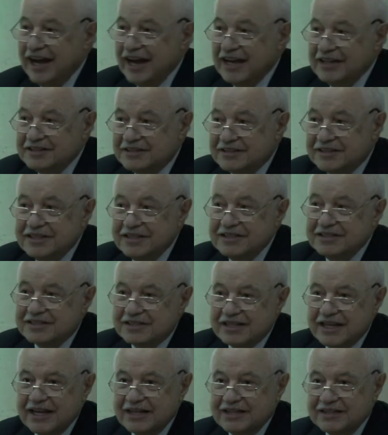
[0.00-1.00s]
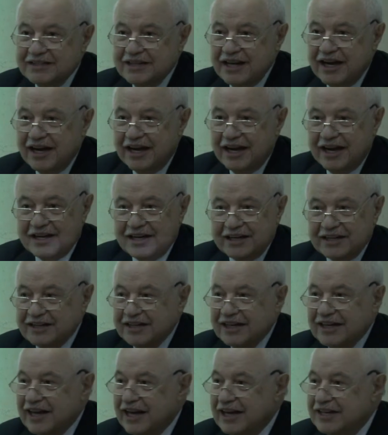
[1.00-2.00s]
And since then, I
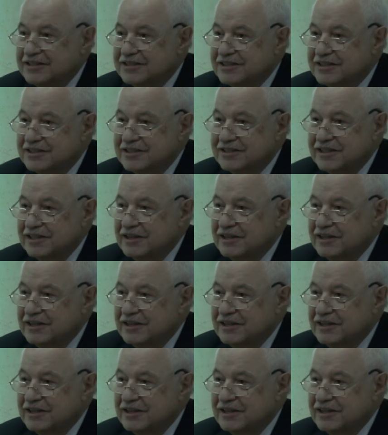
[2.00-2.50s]
realized